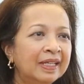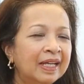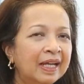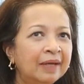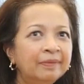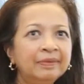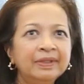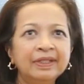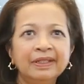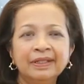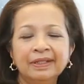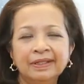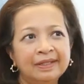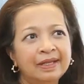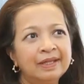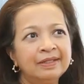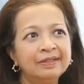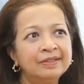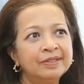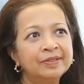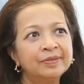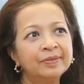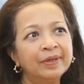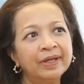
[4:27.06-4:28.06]
I mean,
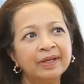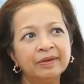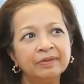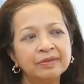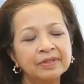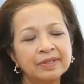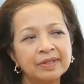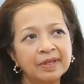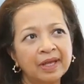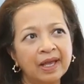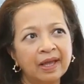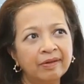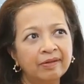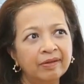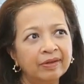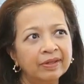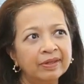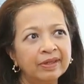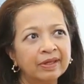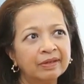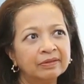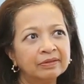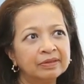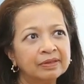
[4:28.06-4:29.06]
I swear it was
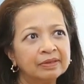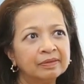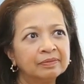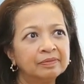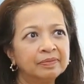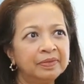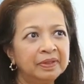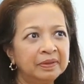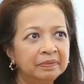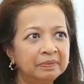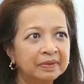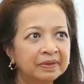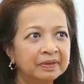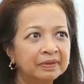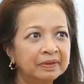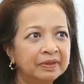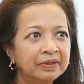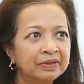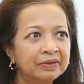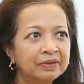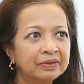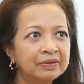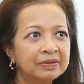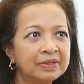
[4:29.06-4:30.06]
100,000 people,
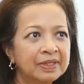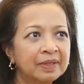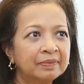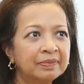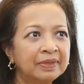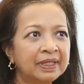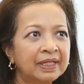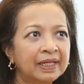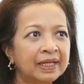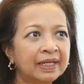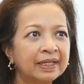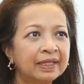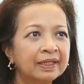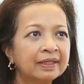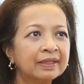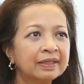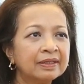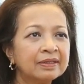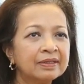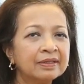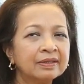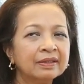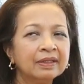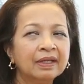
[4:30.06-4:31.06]
you know, something like that.
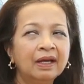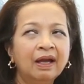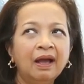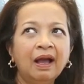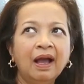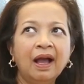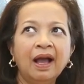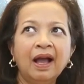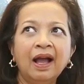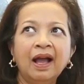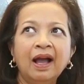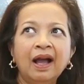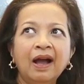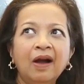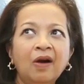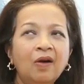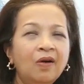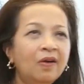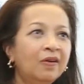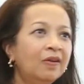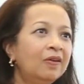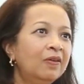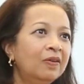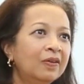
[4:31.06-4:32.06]
That's
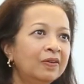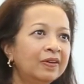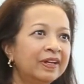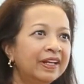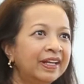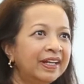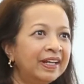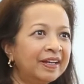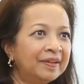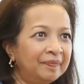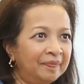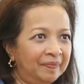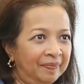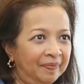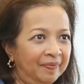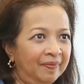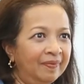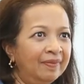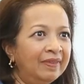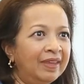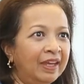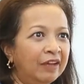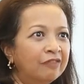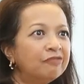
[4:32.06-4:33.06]
all holding up
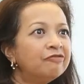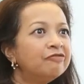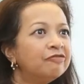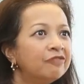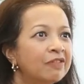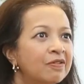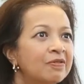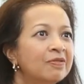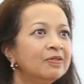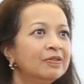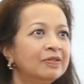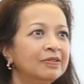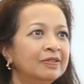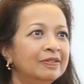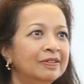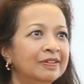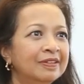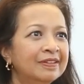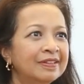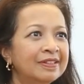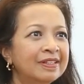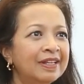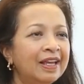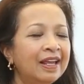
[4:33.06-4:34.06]
their
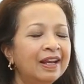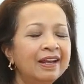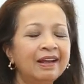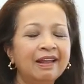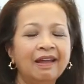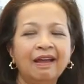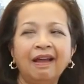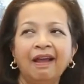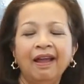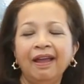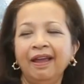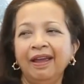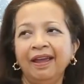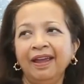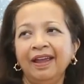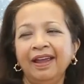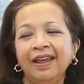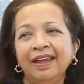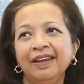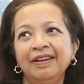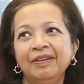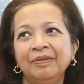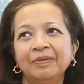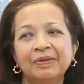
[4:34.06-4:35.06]
phones, and
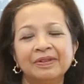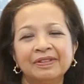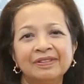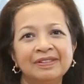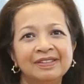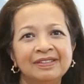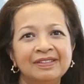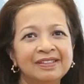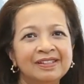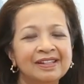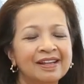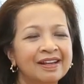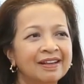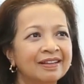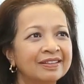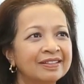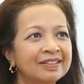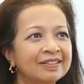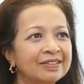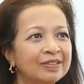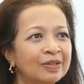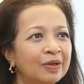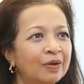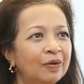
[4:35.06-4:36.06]
it was
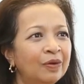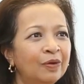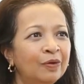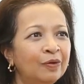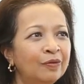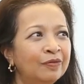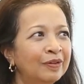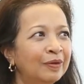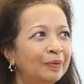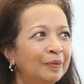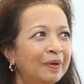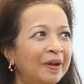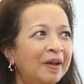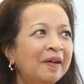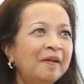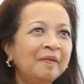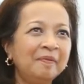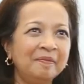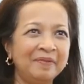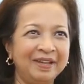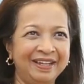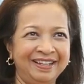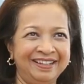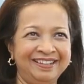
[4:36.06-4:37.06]
just
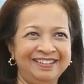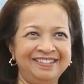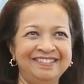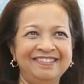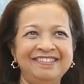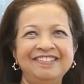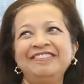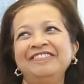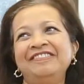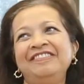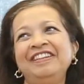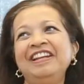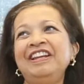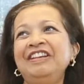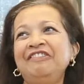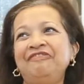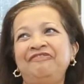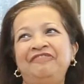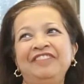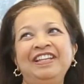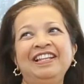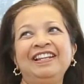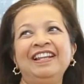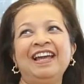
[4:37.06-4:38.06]
overwhelming. You know, you really
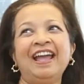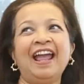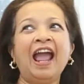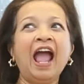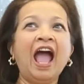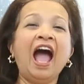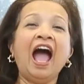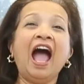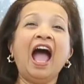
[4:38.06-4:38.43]
feel like